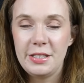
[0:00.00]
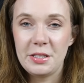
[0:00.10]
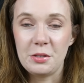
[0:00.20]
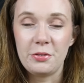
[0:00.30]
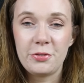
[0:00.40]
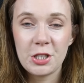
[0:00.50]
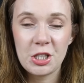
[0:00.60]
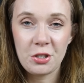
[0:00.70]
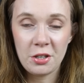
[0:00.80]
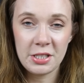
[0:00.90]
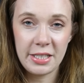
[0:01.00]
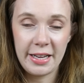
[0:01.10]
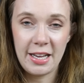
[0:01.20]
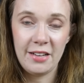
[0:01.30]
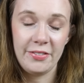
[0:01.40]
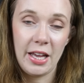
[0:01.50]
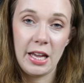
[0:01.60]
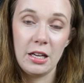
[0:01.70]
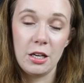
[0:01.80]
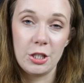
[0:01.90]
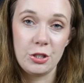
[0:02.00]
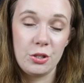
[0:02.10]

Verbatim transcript: So for starters, I have a uh,